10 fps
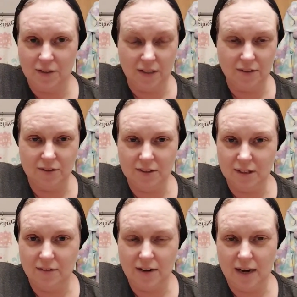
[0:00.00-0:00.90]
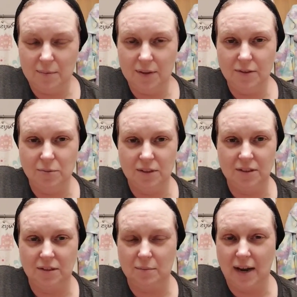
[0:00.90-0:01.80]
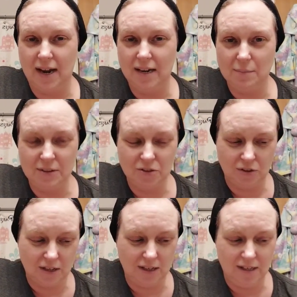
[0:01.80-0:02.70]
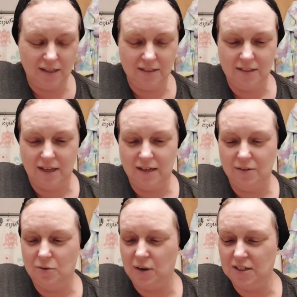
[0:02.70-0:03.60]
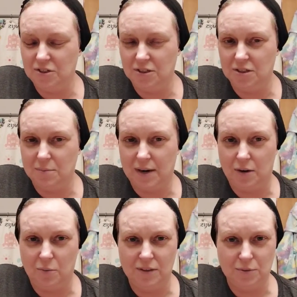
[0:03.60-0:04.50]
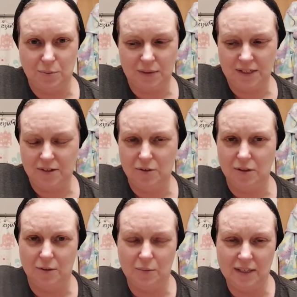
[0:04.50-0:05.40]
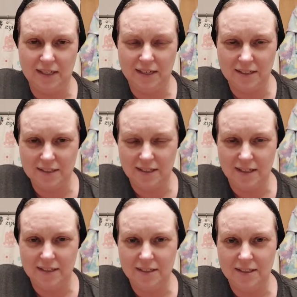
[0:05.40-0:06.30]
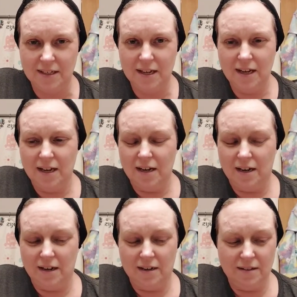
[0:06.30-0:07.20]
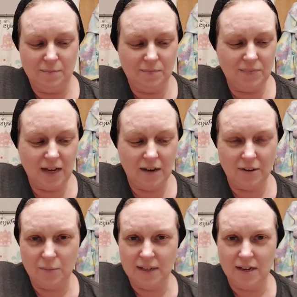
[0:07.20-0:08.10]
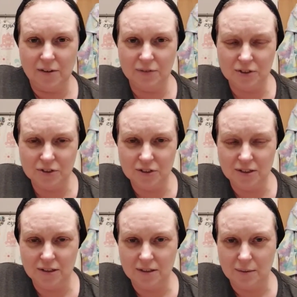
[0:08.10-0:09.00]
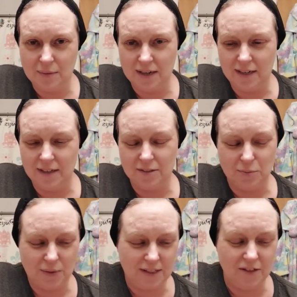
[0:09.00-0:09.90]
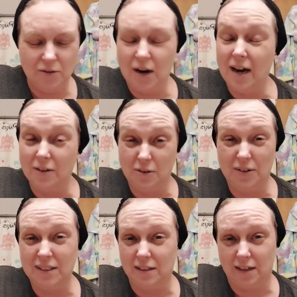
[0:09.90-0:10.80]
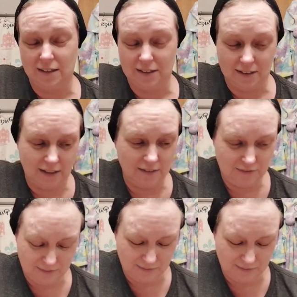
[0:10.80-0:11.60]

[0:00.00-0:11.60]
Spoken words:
other stuff happens with some animatrons and questions about what's real and what isn't. How can we know for sure that somebody is real? I don't know. It's a lot of stuff.